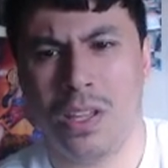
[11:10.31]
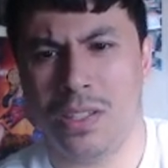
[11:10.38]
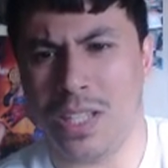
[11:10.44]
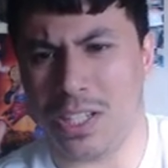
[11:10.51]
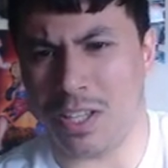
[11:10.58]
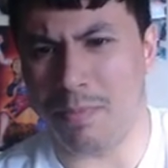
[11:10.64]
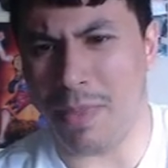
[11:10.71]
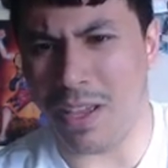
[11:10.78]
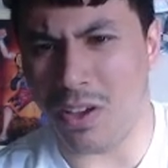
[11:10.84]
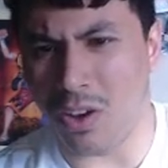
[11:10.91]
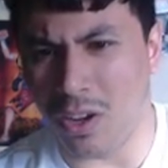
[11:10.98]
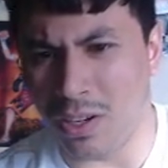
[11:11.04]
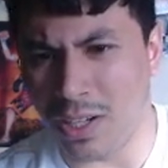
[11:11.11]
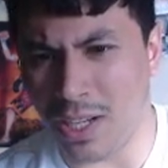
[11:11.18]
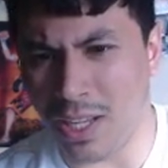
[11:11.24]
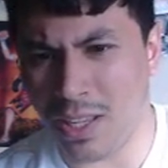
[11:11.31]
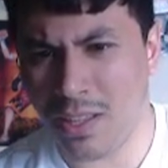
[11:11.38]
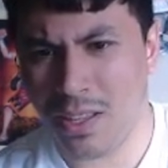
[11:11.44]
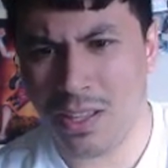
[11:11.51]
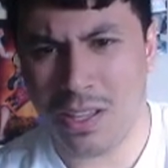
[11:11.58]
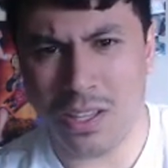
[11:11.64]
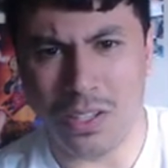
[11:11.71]
decks like Mega Conley,
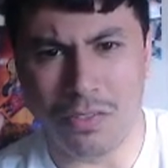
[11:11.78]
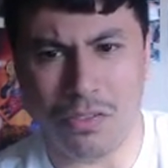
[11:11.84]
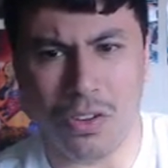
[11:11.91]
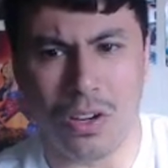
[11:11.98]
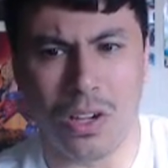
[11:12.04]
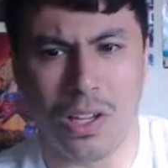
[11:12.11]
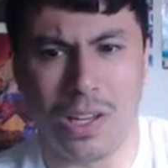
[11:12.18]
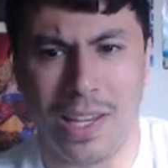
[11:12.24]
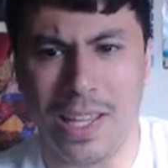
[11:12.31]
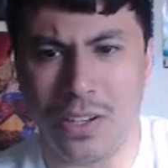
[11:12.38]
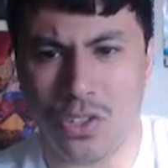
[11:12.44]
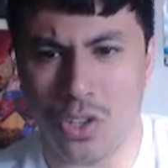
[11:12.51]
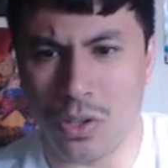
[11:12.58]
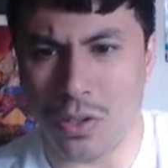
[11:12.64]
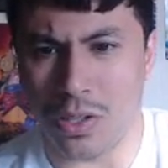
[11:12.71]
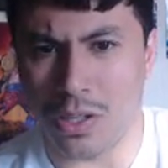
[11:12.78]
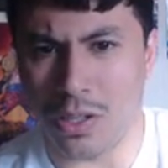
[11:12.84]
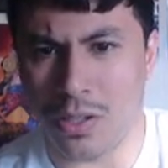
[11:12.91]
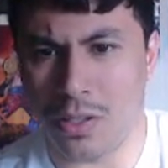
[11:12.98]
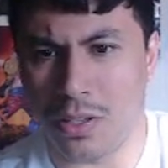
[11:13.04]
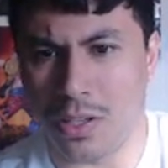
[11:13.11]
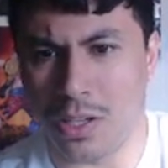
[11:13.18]
you've got Link Joker.